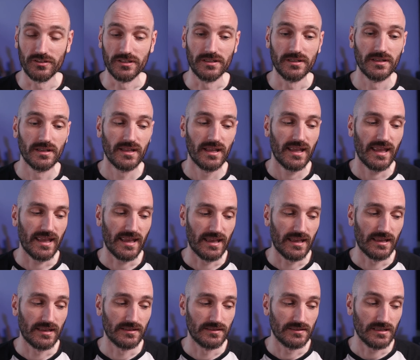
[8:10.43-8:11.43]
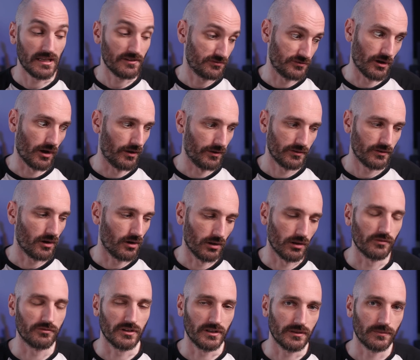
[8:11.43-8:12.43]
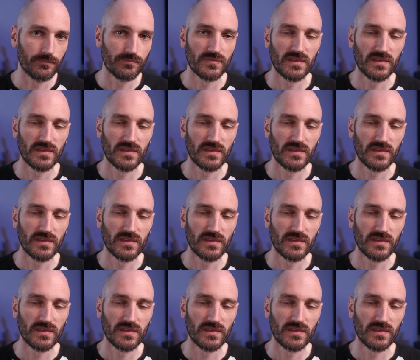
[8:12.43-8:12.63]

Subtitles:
it, and if not all of it.